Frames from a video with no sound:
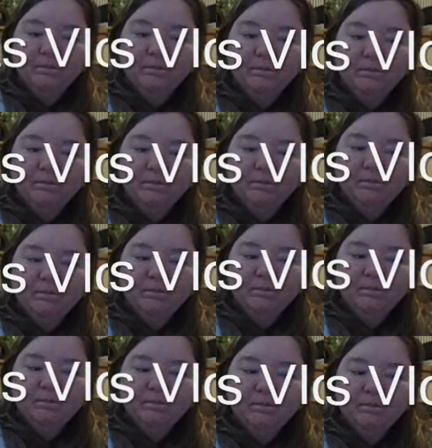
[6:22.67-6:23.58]

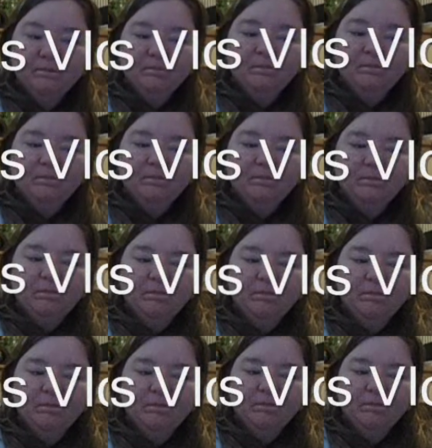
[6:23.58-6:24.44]
No one is speaking in this clip.